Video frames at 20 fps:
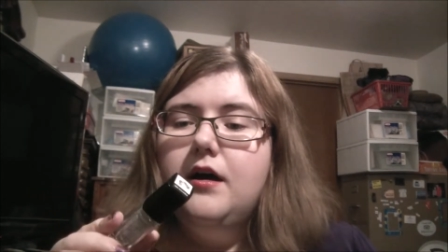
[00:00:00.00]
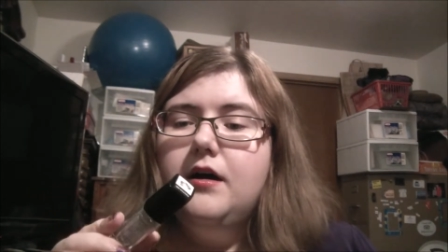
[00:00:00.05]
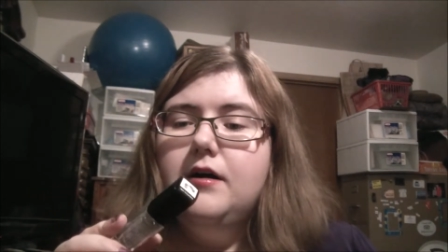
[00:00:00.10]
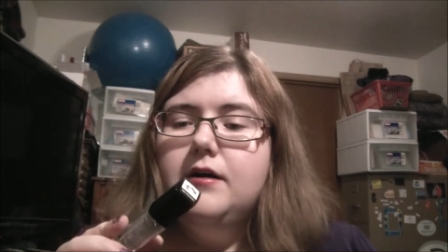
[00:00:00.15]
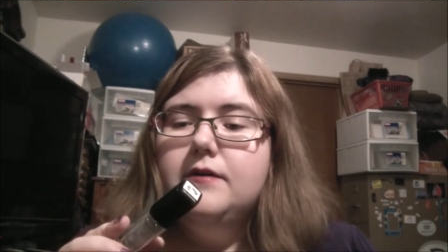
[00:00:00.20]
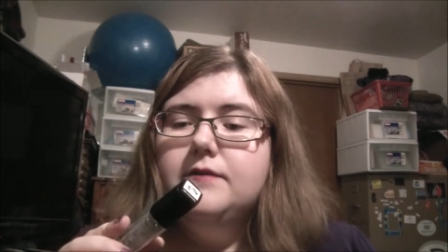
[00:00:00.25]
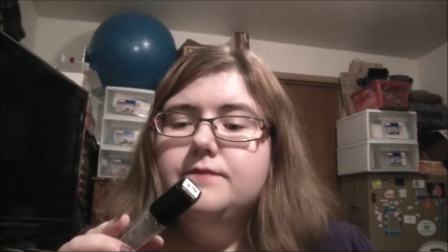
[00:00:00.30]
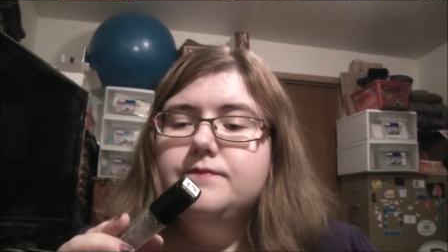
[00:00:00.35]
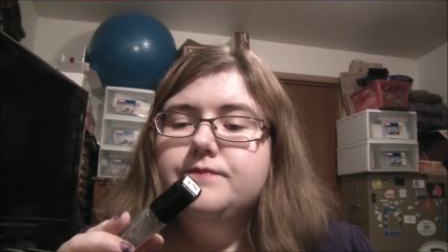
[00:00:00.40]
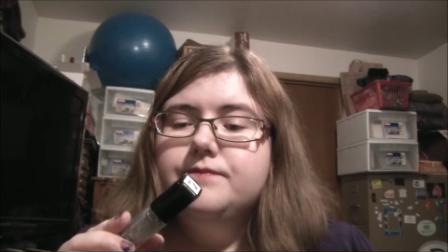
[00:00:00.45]

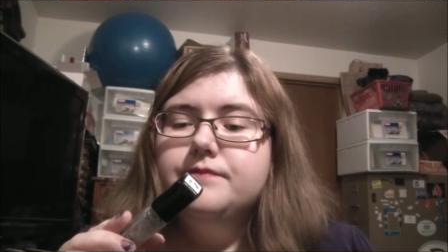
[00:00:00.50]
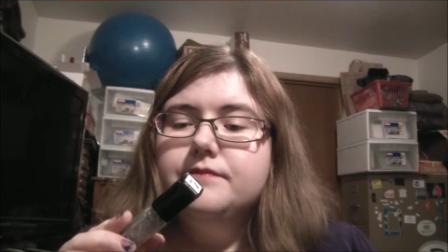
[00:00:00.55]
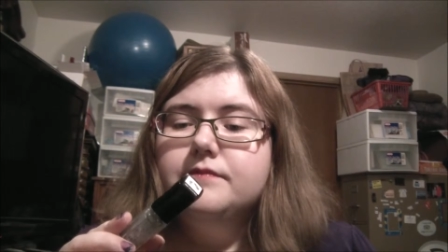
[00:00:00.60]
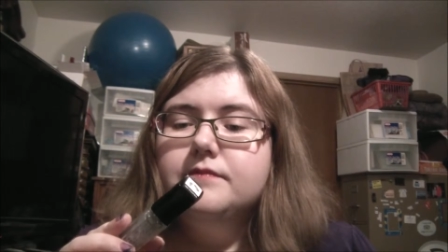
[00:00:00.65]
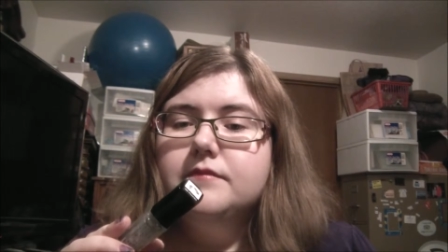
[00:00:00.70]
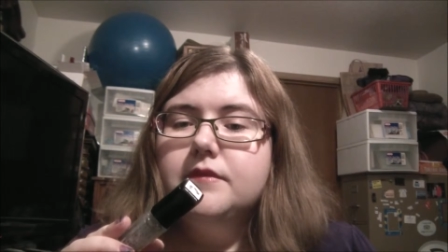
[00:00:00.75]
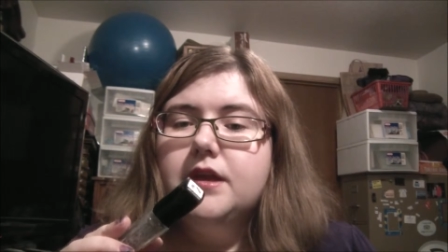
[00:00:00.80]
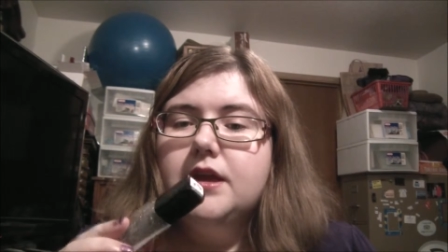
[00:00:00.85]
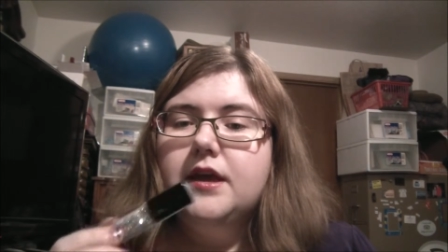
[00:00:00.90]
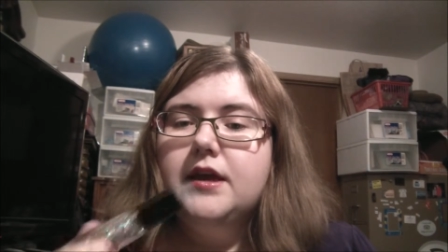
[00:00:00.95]
um,
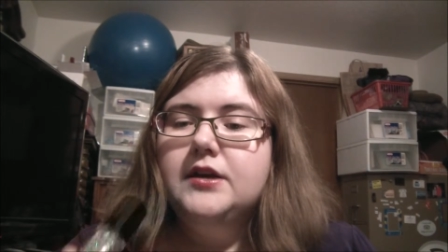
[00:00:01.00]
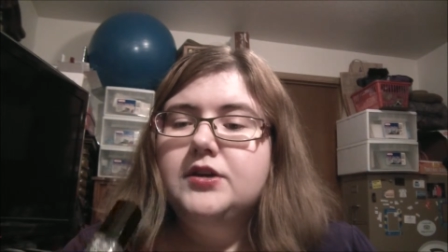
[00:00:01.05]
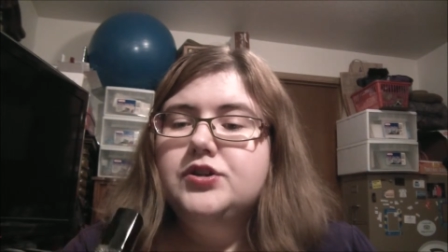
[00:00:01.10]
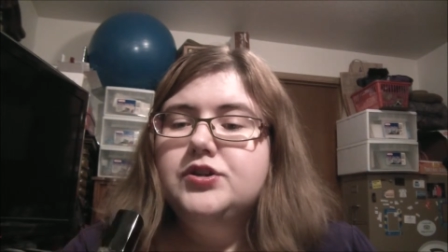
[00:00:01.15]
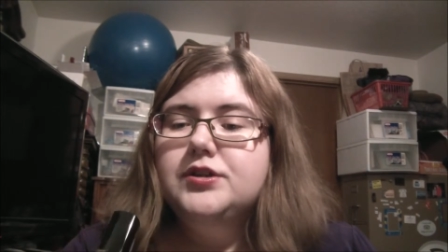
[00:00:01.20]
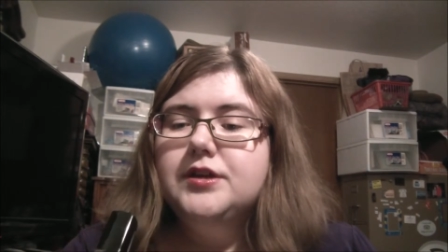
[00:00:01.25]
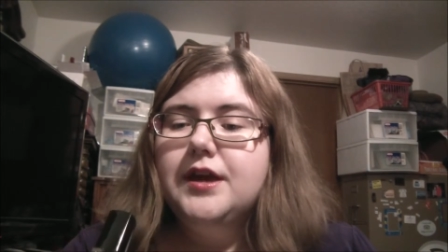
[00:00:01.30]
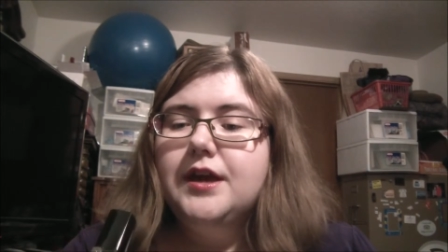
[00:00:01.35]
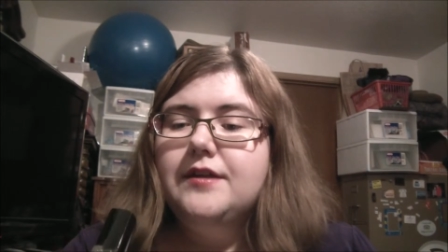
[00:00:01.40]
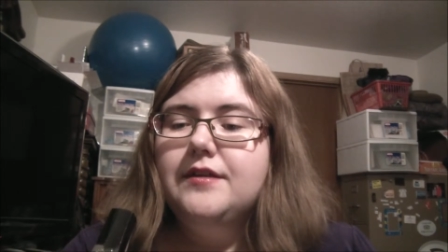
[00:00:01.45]

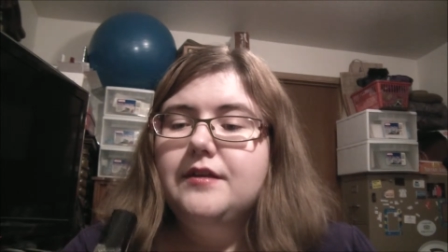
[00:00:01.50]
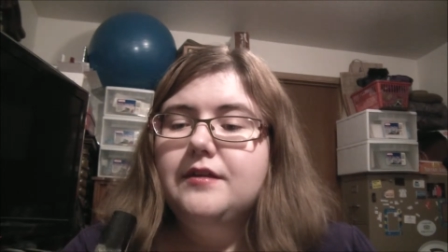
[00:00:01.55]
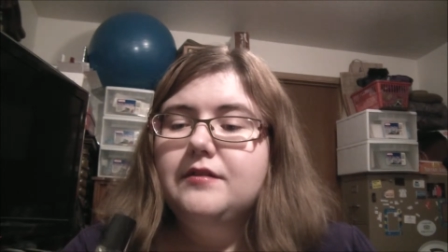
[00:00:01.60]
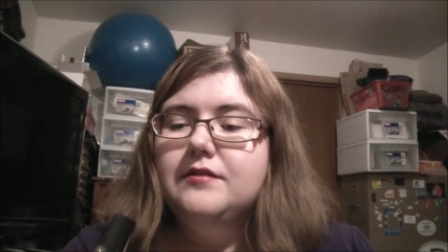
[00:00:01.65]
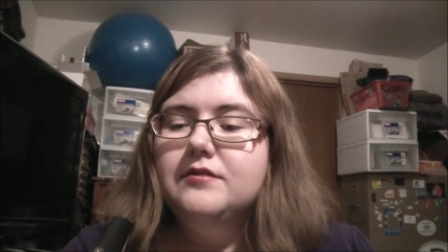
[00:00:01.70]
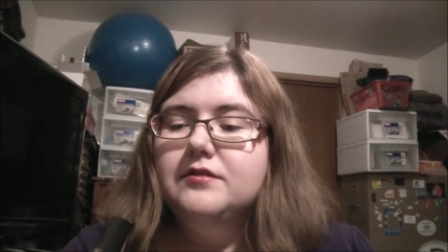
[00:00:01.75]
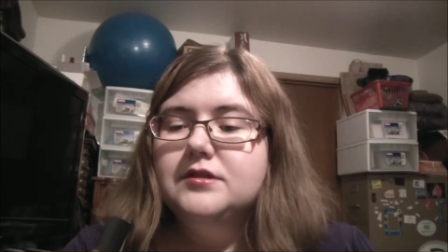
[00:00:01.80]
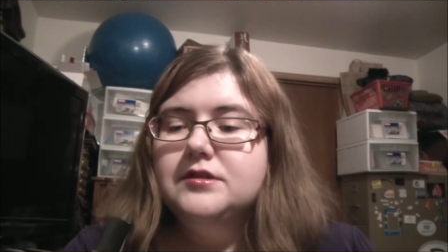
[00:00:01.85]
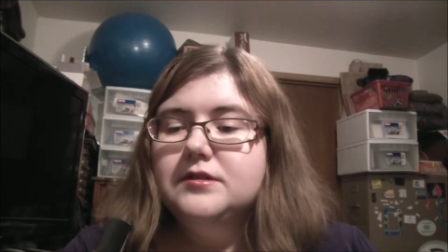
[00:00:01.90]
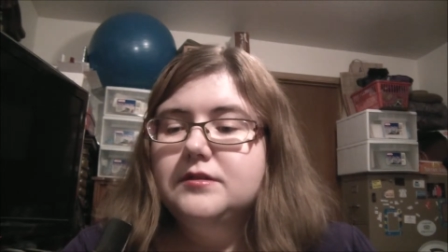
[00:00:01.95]
actually I think
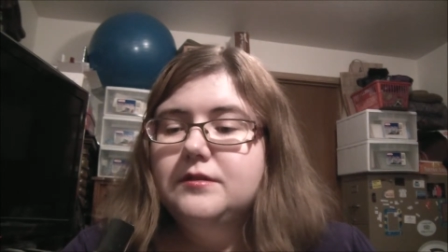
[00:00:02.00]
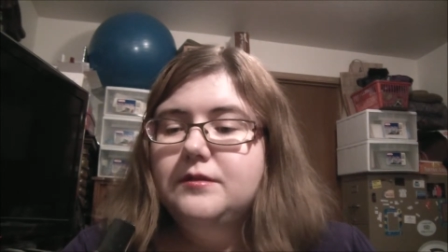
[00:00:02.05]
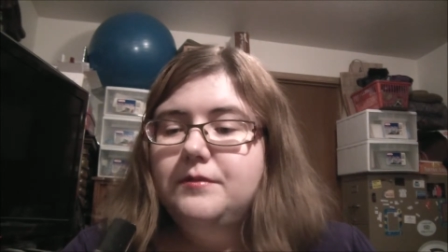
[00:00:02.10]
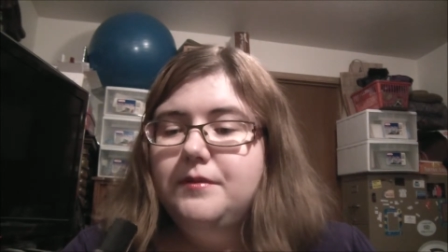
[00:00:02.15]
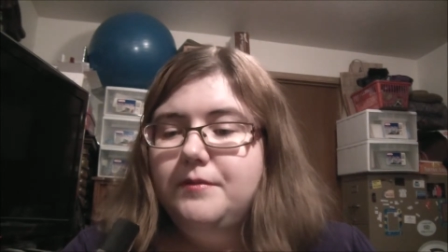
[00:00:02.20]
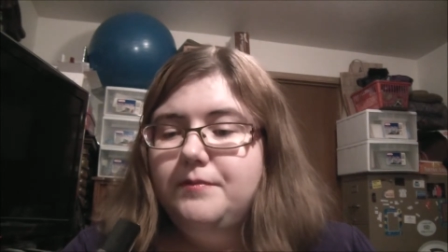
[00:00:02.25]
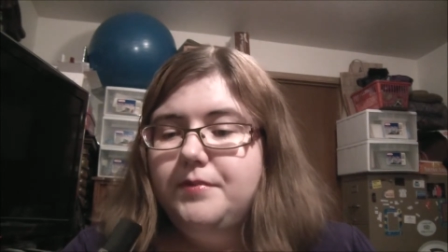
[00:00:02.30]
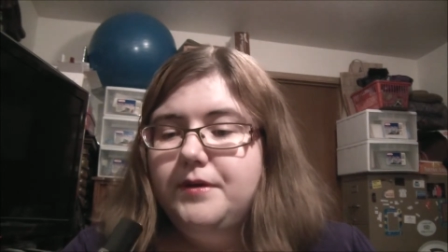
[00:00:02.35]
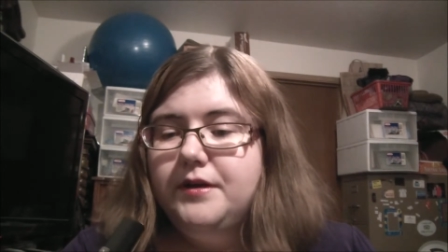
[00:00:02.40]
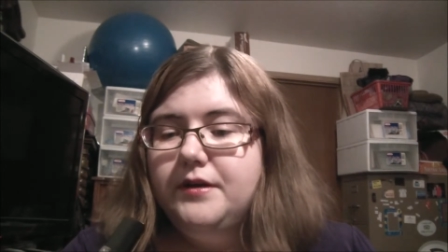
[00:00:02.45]
looks a little
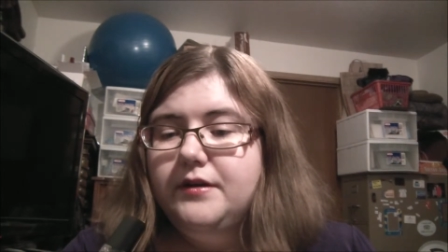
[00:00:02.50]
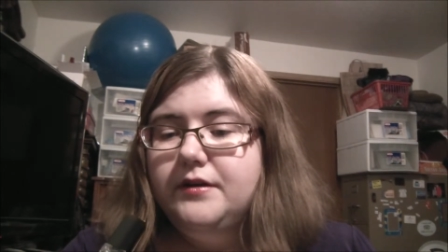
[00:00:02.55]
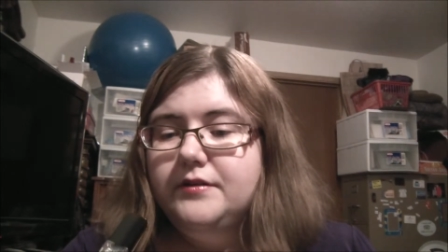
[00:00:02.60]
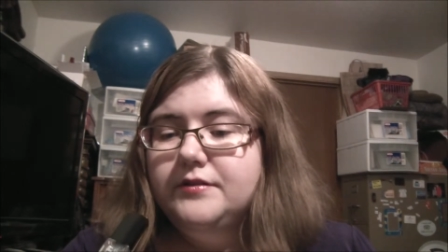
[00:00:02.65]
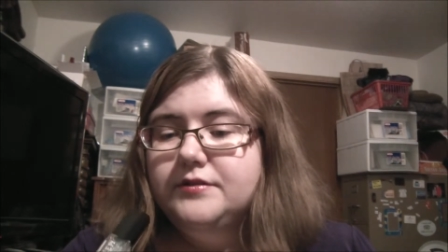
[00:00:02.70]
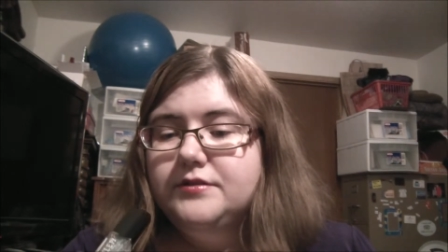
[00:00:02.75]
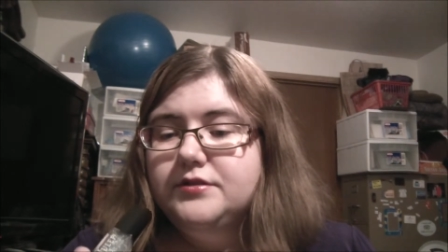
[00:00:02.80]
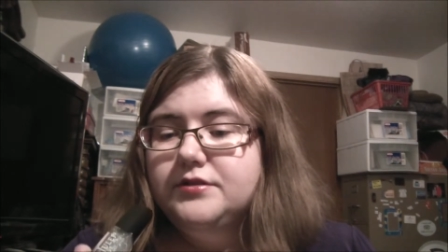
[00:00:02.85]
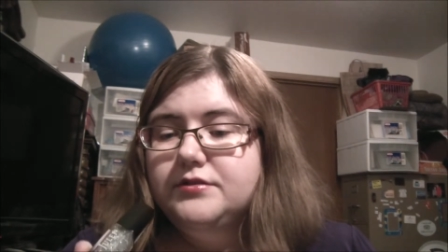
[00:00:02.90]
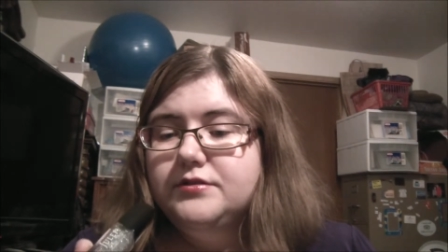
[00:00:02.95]
bit
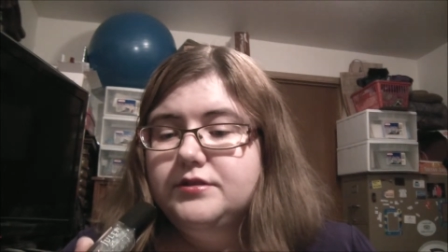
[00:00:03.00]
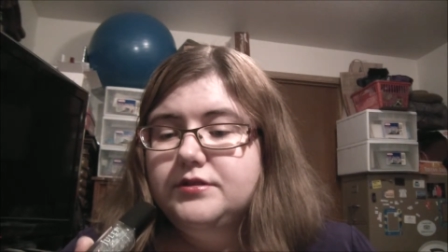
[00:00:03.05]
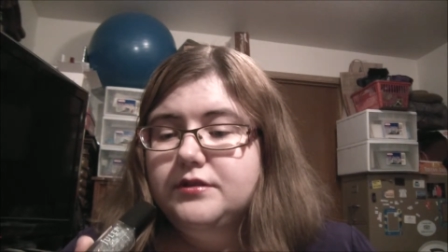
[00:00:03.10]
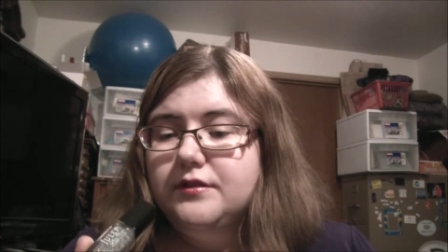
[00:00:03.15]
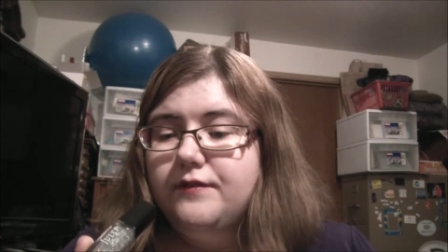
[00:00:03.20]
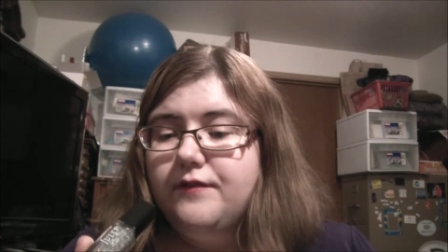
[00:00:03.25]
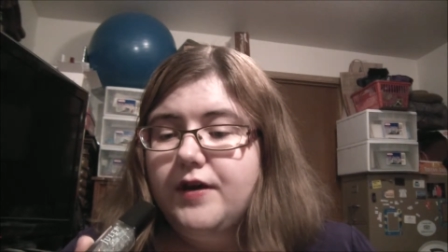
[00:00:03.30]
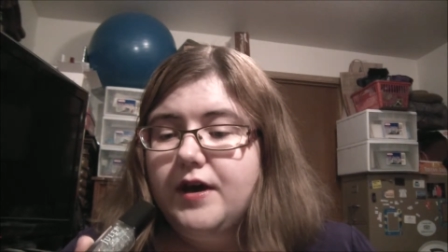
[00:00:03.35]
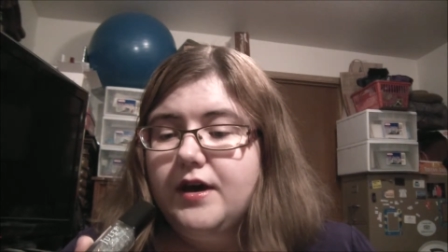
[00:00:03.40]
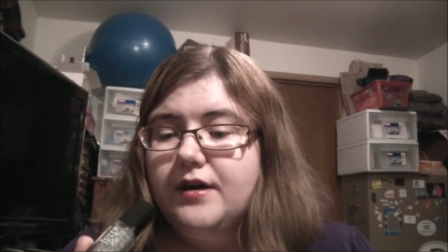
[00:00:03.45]
better due to
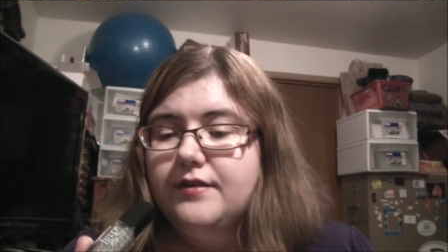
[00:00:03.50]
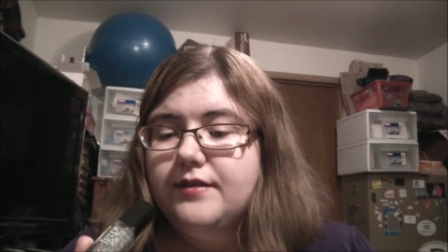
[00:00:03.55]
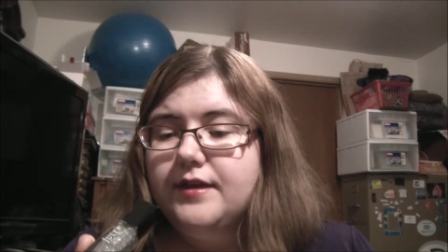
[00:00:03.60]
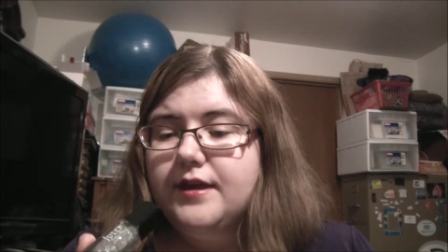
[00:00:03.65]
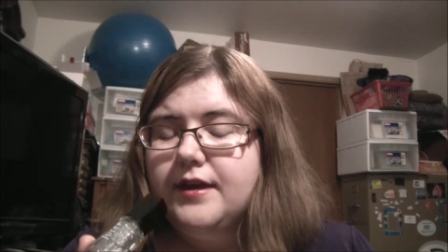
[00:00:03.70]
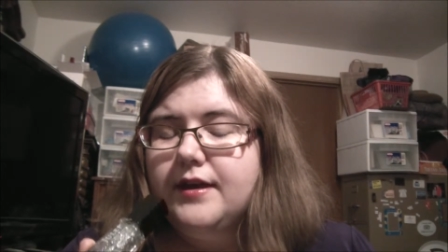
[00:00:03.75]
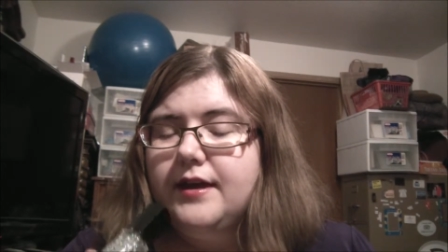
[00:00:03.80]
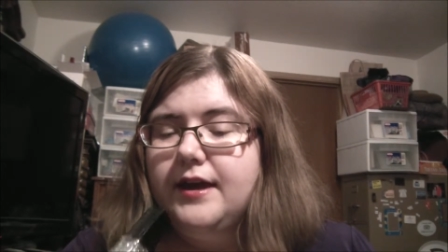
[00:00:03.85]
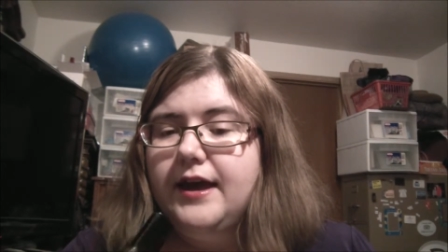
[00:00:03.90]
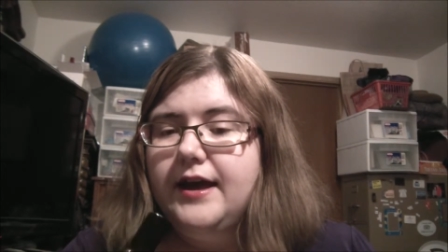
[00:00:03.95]
the fact that